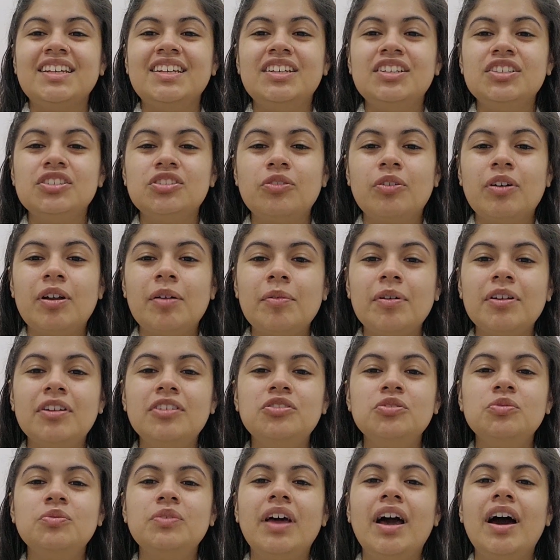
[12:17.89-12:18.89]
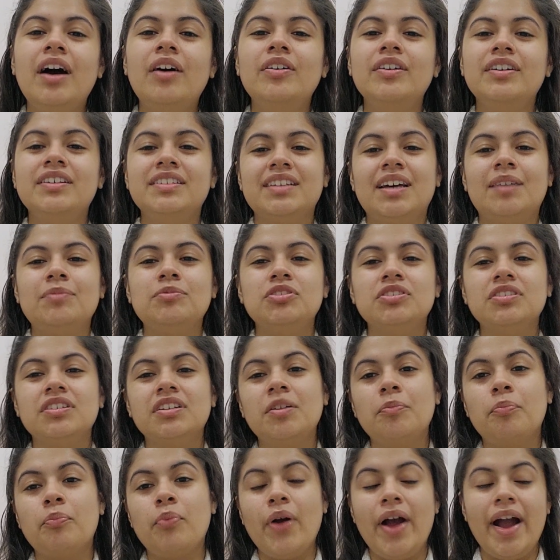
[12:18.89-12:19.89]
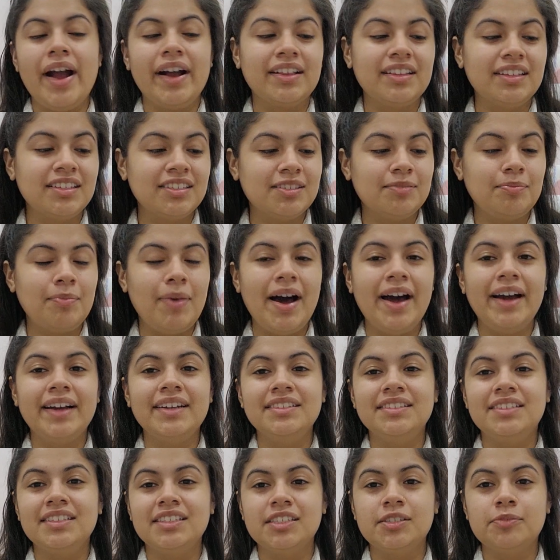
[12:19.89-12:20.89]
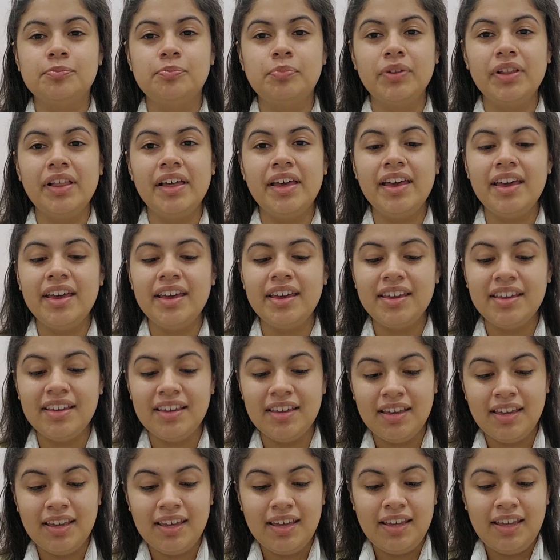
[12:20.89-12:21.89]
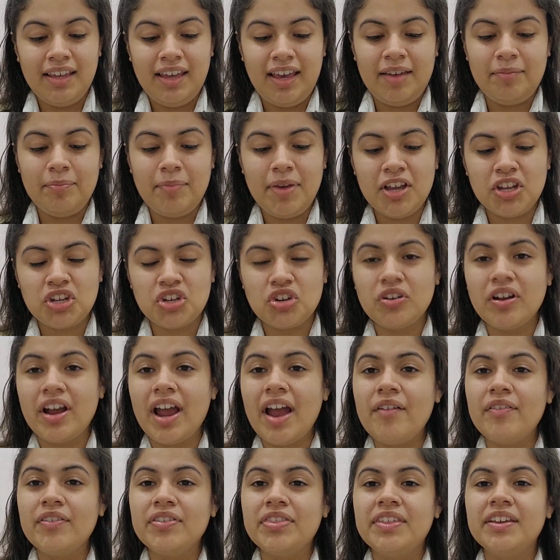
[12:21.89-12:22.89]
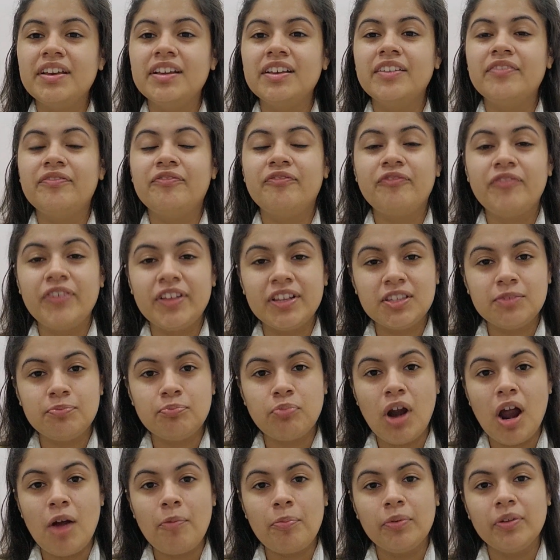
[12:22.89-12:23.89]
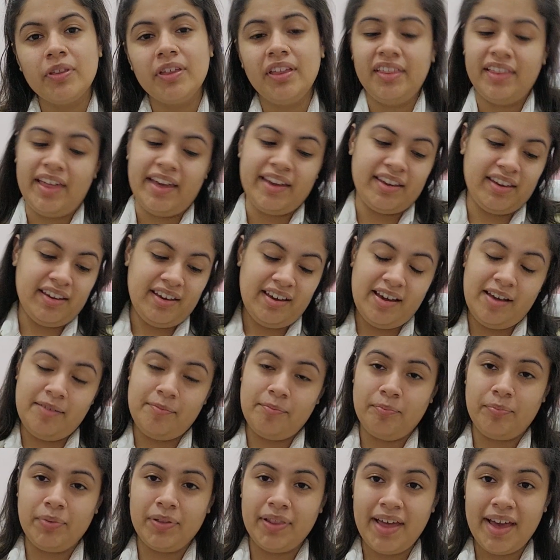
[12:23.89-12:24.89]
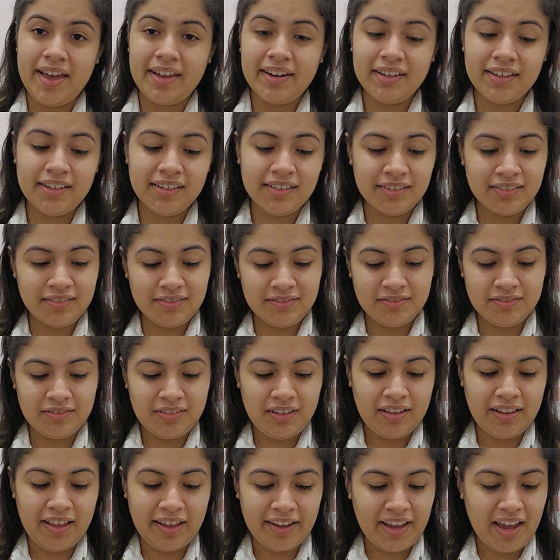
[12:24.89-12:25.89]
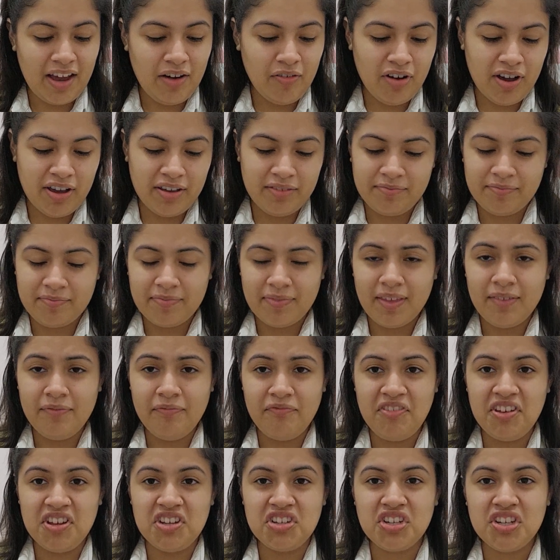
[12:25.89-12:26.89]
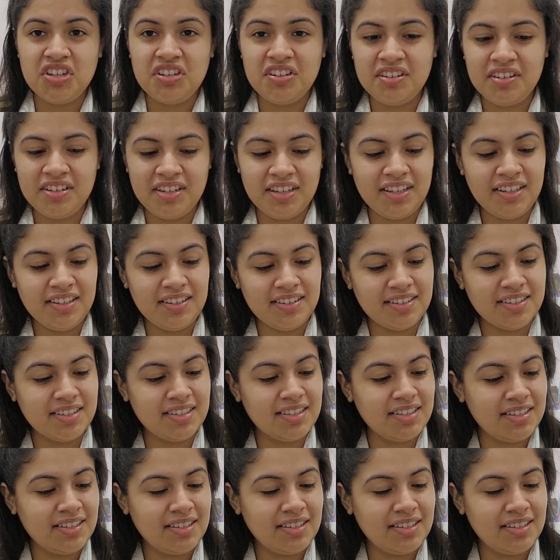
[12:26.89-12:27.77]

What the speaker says: So what I'm gonna do now is I'm just gonna practice my display and make sure everything fits properly like I'm planning, like how I envisioned it.